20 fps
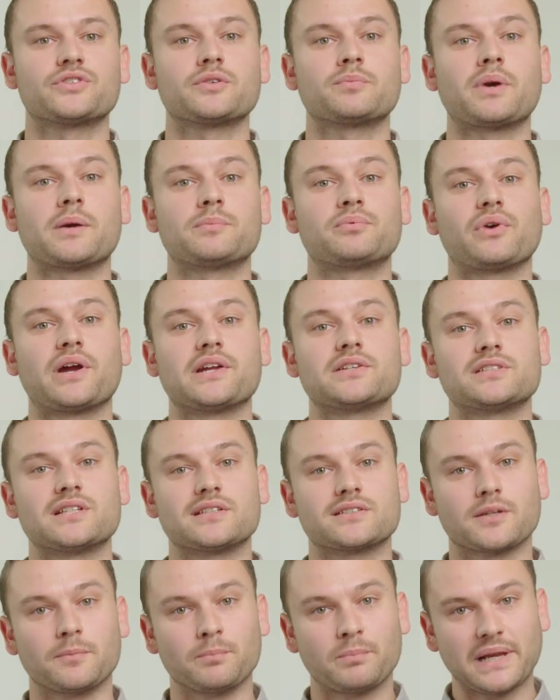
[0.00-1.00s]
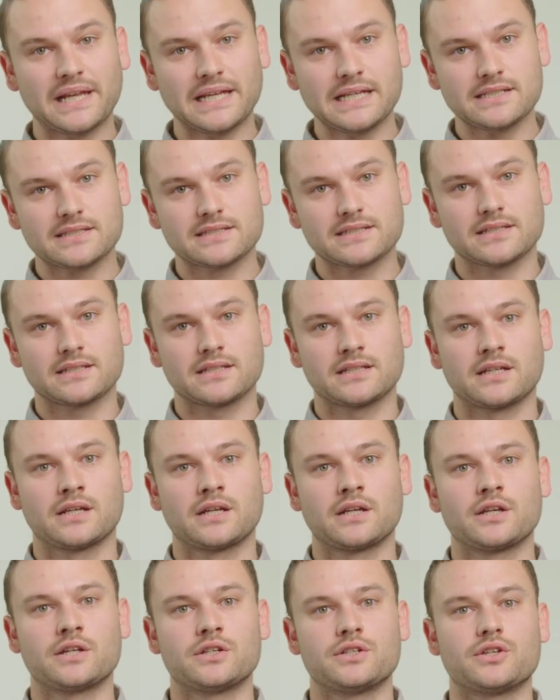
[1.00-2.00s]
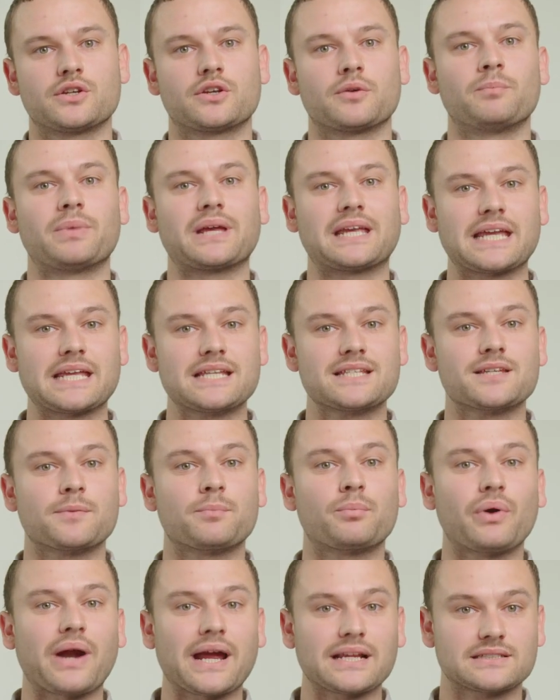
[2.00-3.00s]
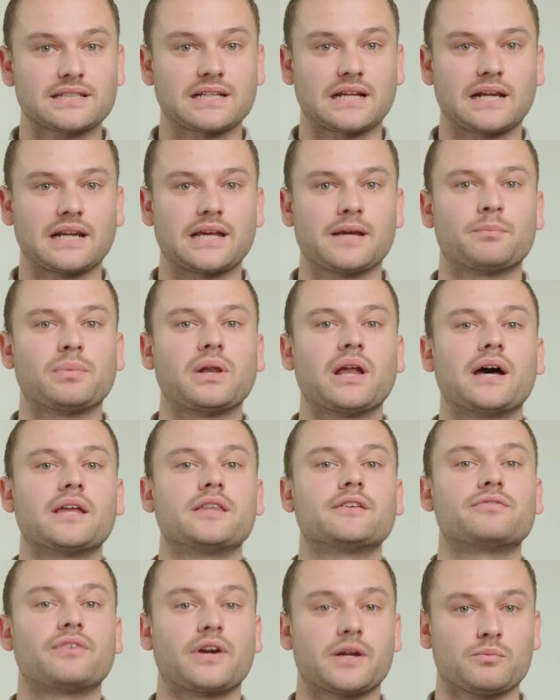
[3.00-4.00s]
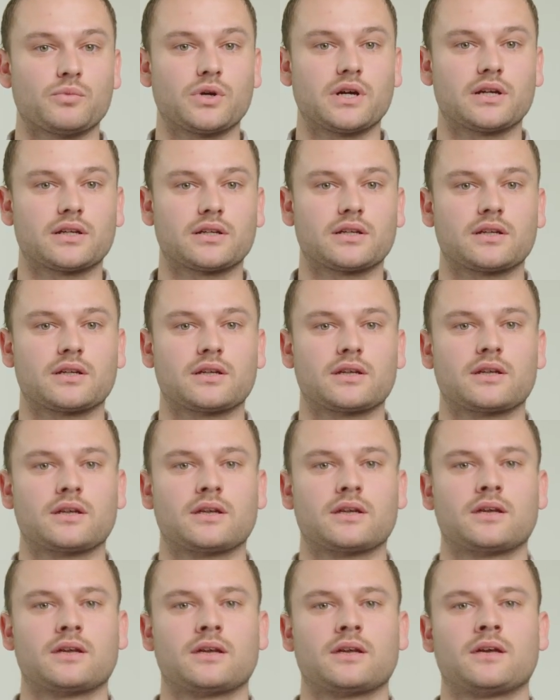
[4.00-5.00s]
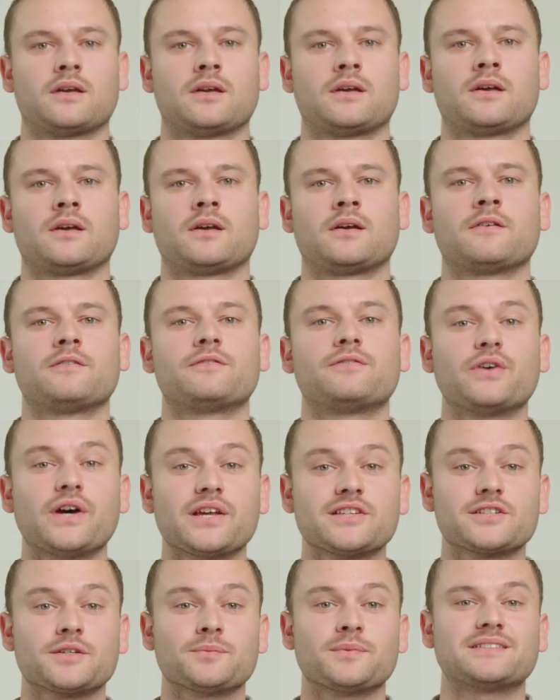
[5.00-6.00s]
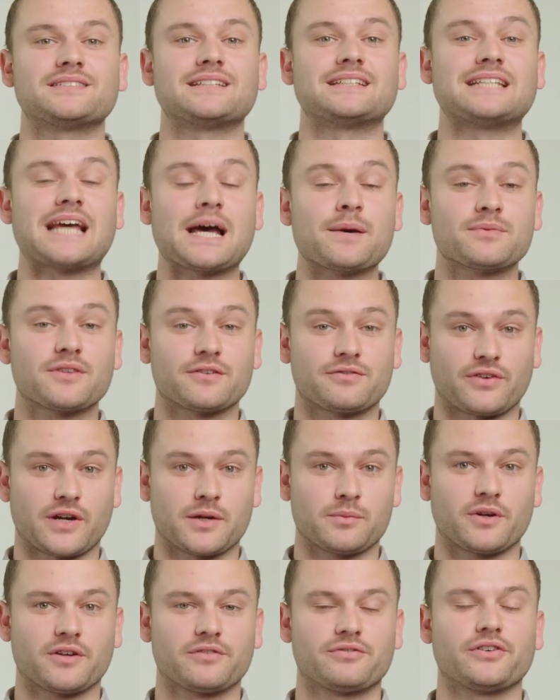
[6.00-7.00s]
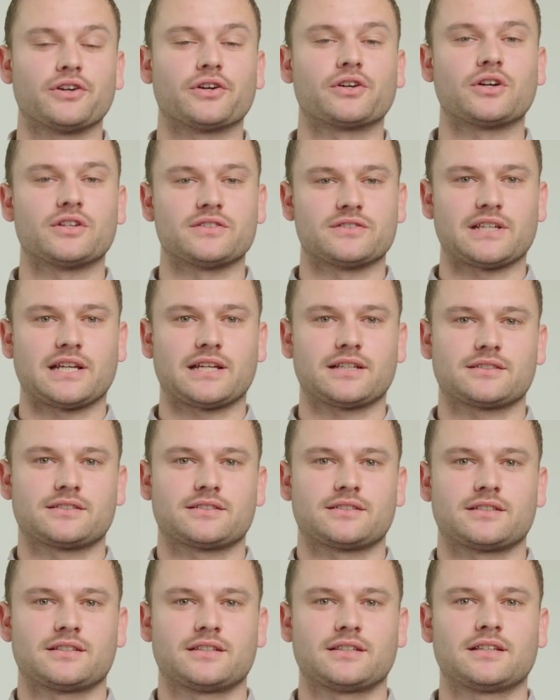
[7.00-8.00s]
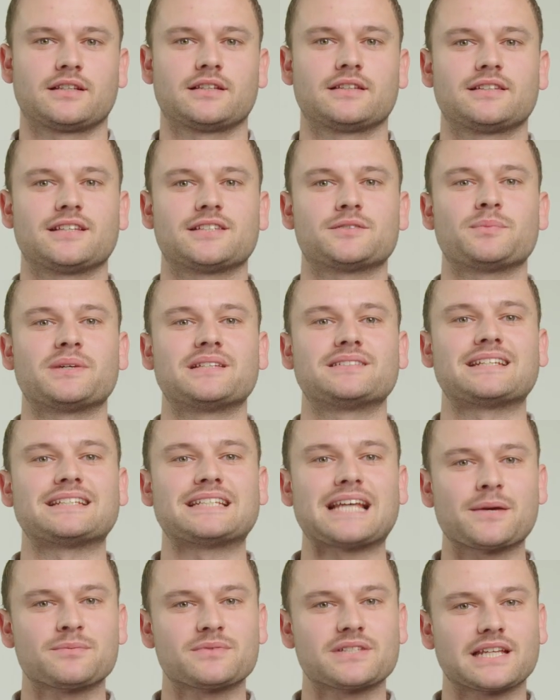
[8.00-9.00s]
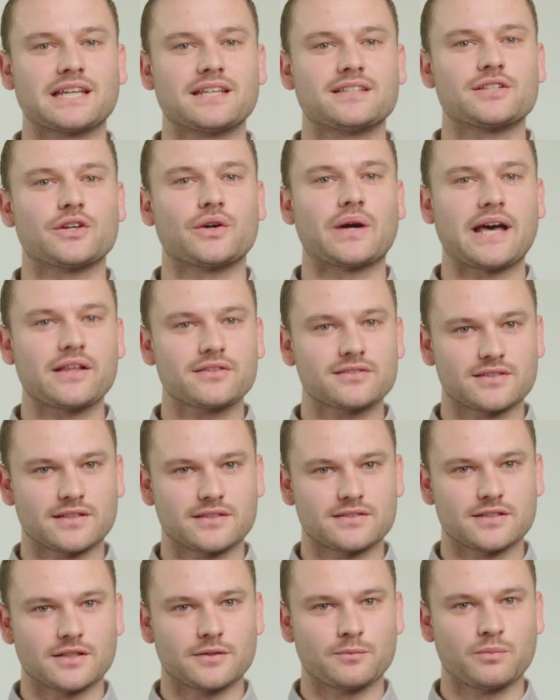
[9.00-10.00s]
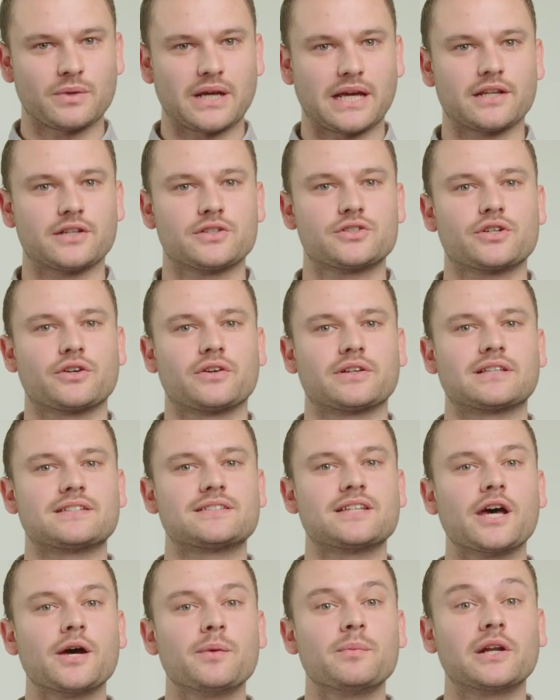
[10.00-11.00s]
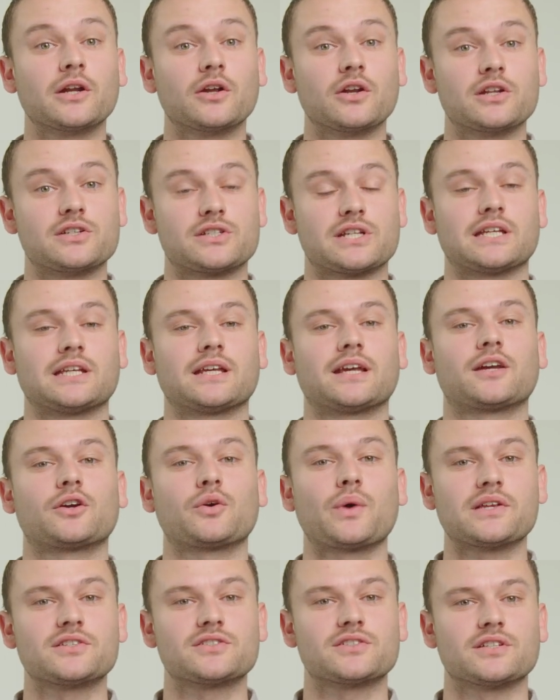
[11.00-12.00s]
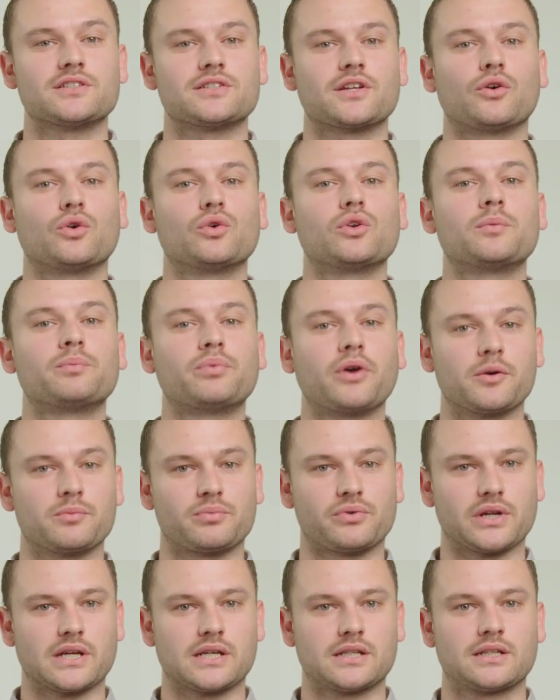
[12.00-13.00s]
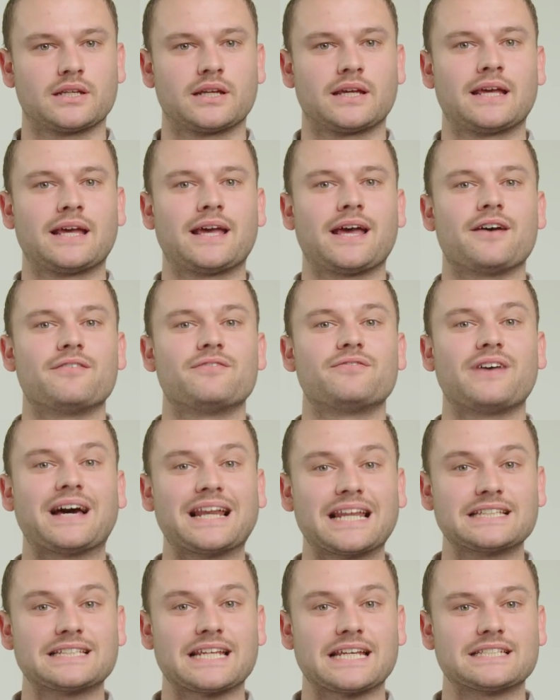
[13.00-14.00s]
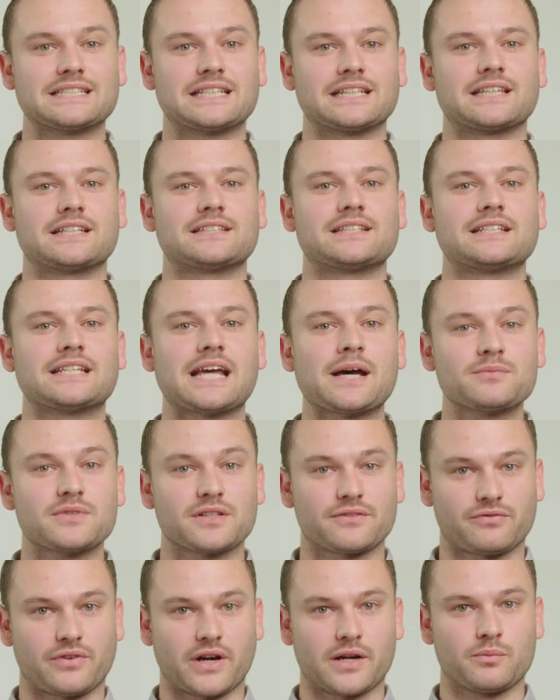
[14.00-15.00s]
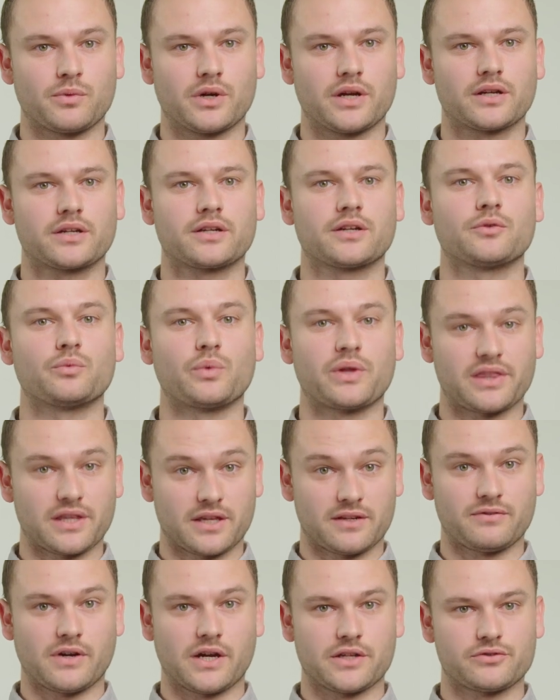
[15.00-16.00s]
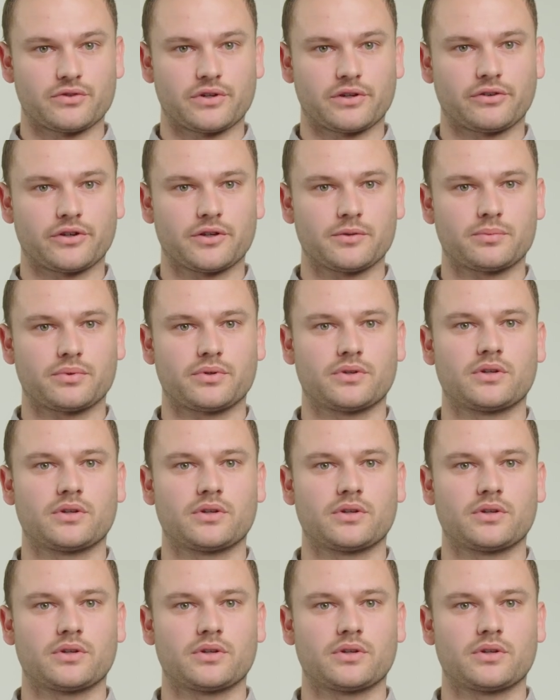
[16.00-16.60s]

the preparation is complete, you can begin to practically apply the framework. First, you must adapt the framework for your context. This means adapting it to your health system and ensuring the terminology and questions are all appropriate, and validating this adapted framework with the advisory group.